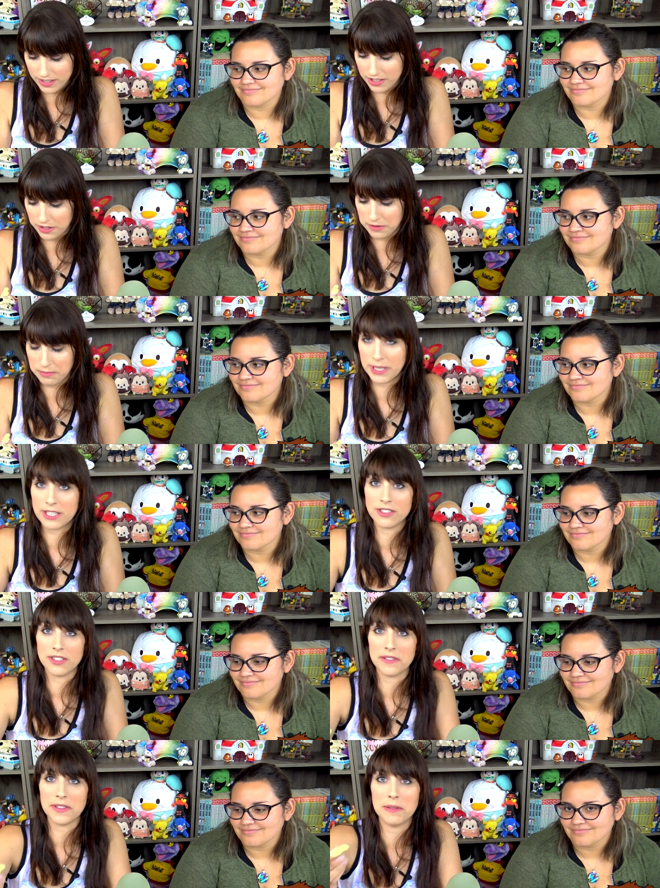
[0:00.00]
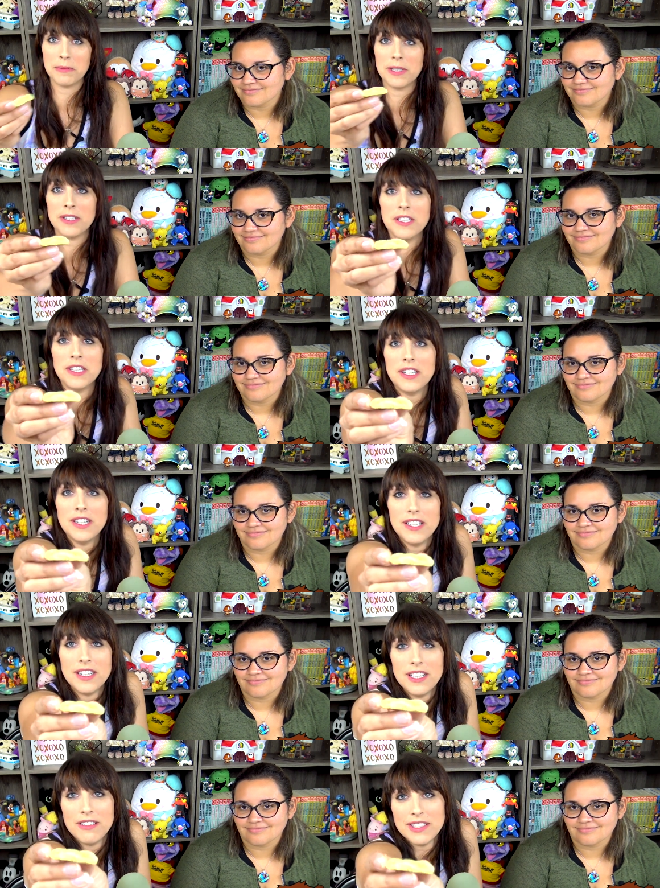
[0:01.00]
Speaker 1: to show a picture of it, but
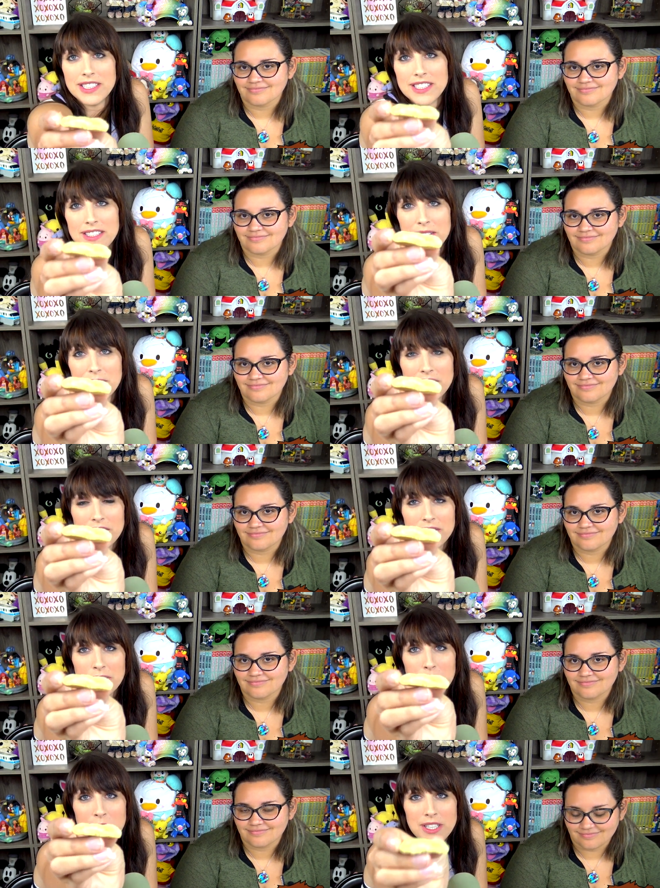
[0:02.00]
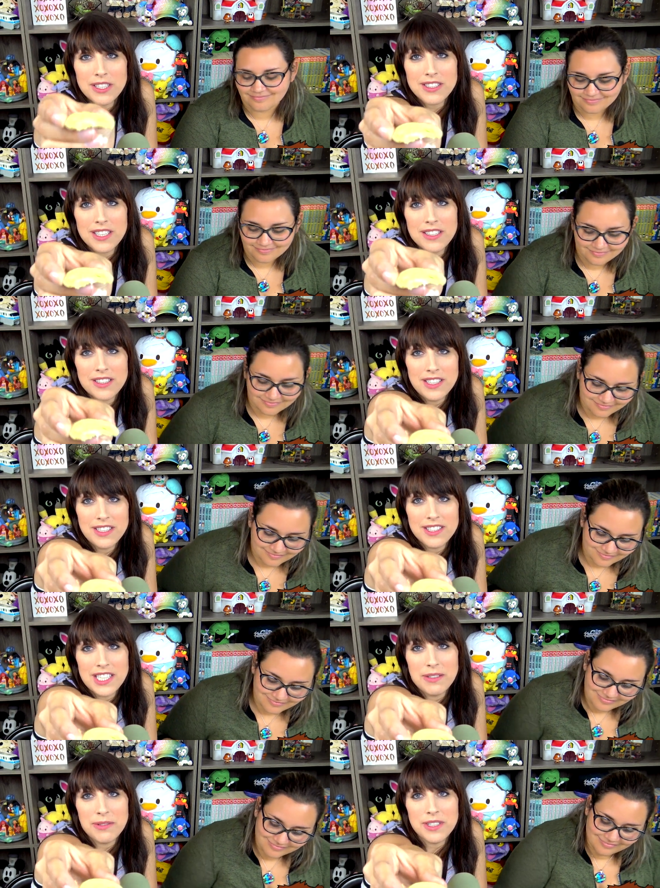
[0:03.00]
anyways, this is what the cream one looks like on the
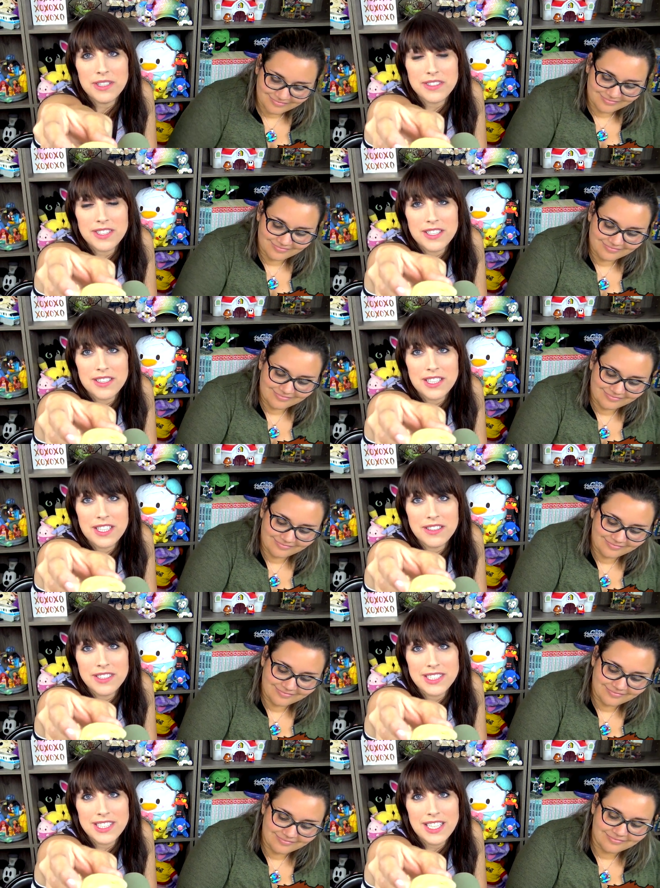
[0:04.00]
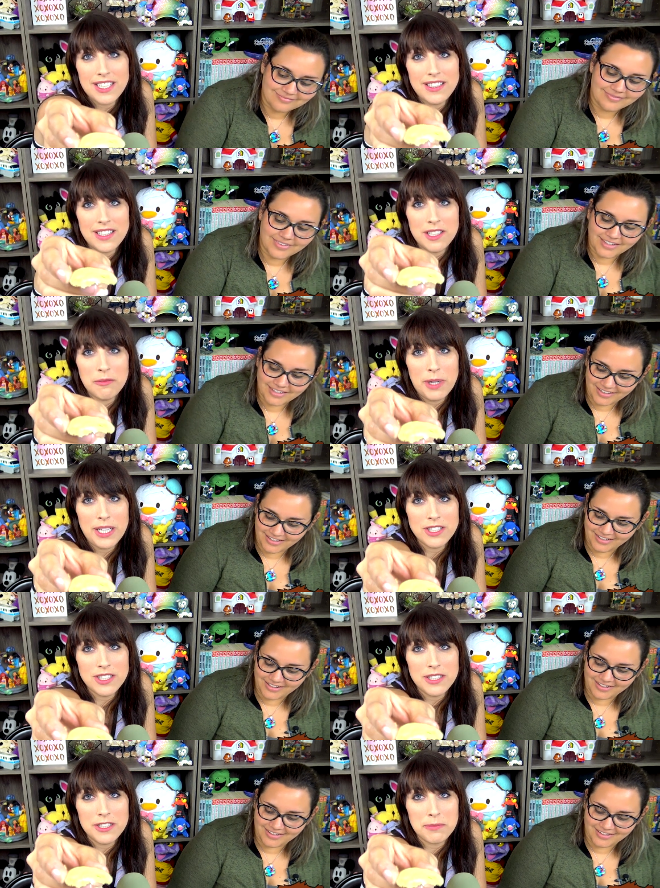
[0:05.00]
inside and what it looks like on the outside. And
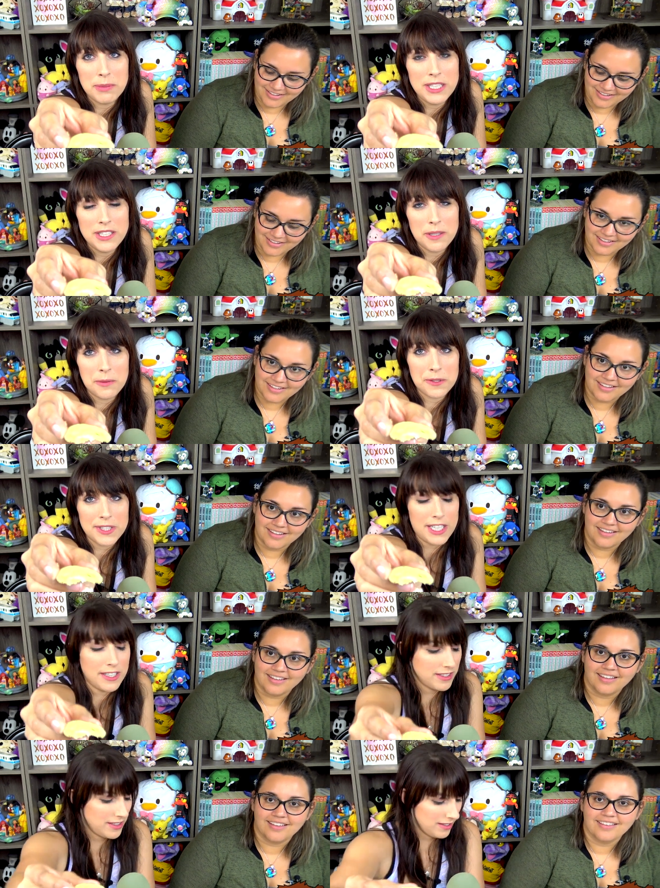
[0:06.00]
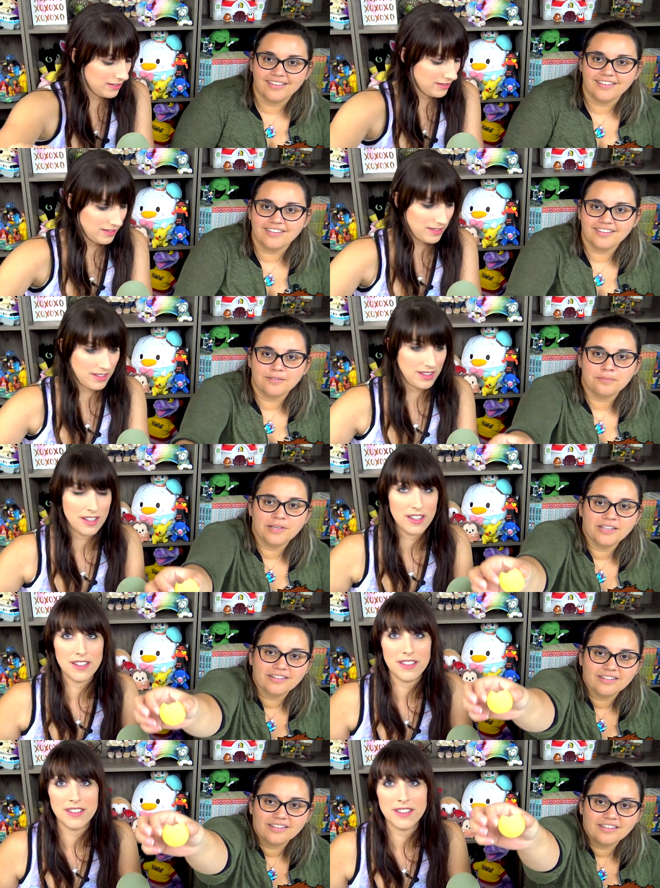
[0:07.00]
imagine
Speaker 2: this being double-sized. This is
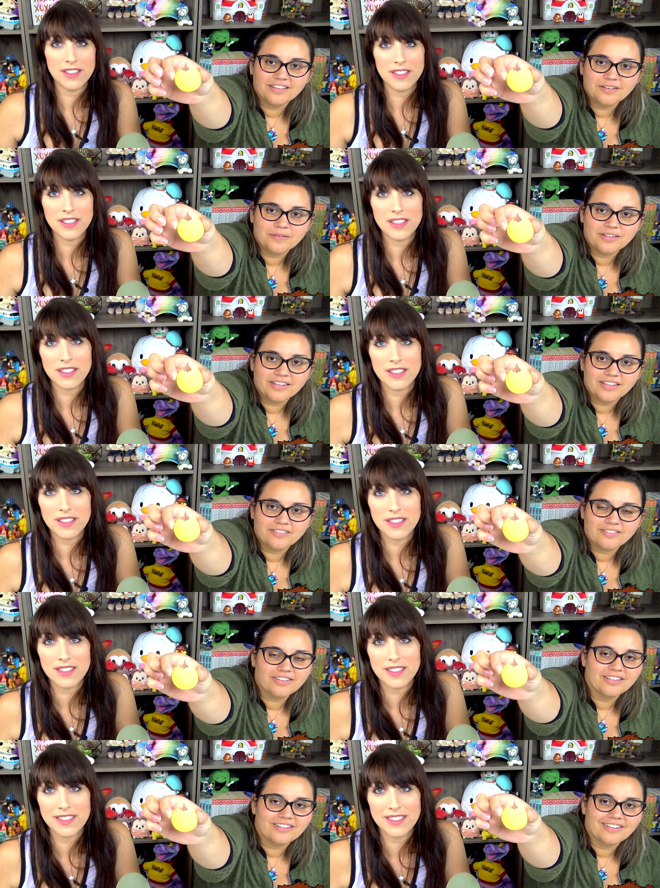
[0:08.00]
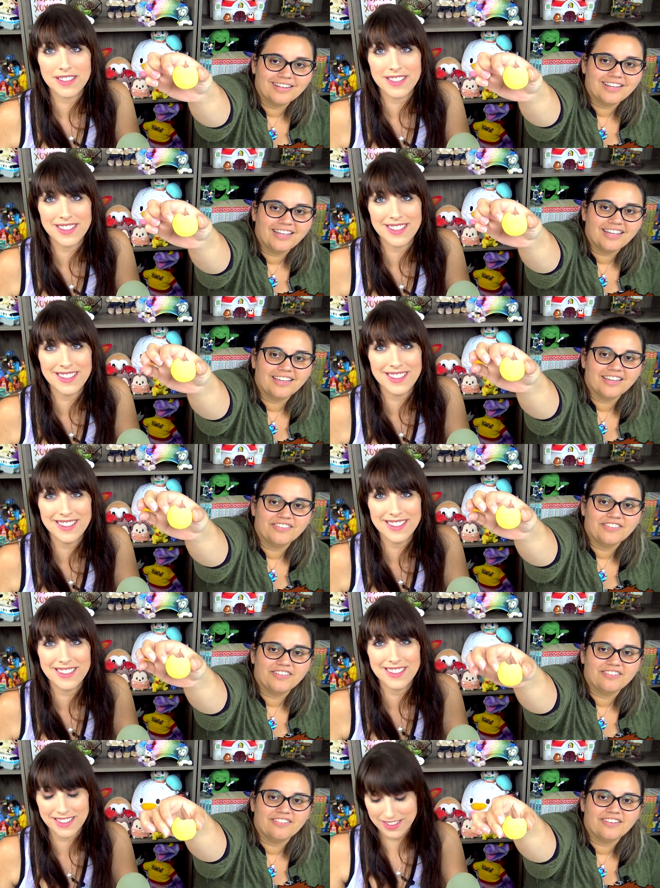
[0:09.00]
basically what the other one looks like if
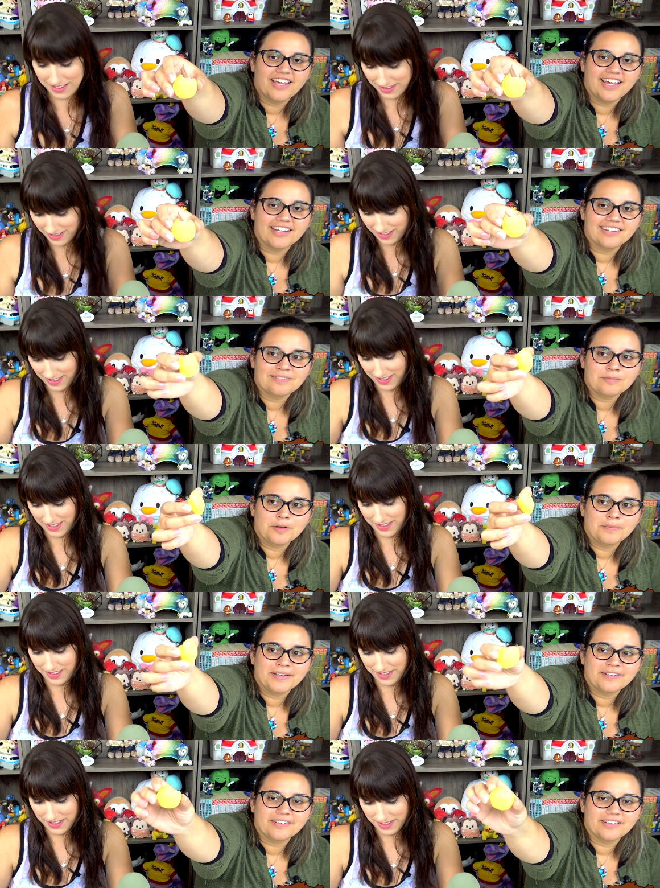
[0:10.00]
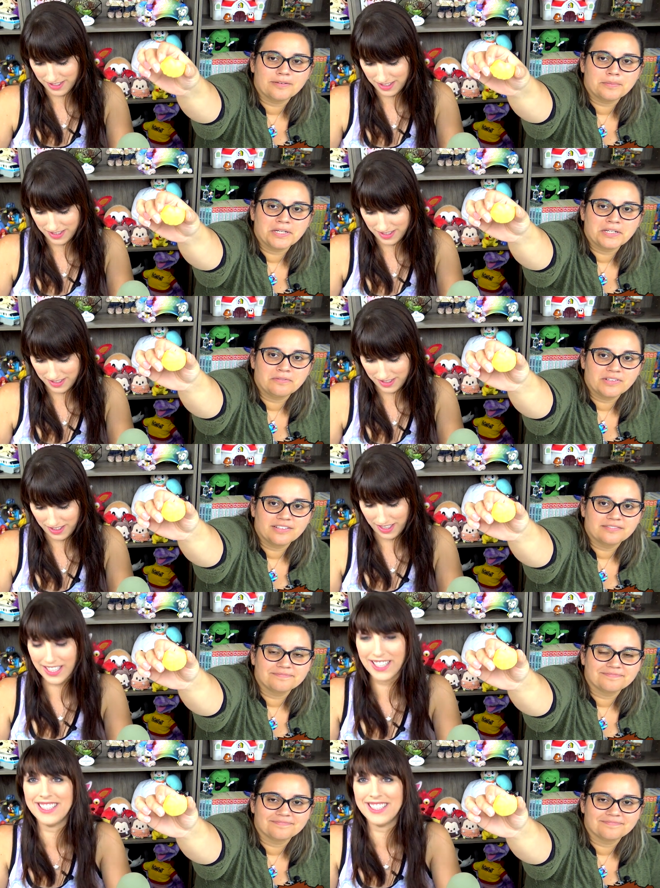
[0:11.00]
you had a small mouse take a bite of it. I'm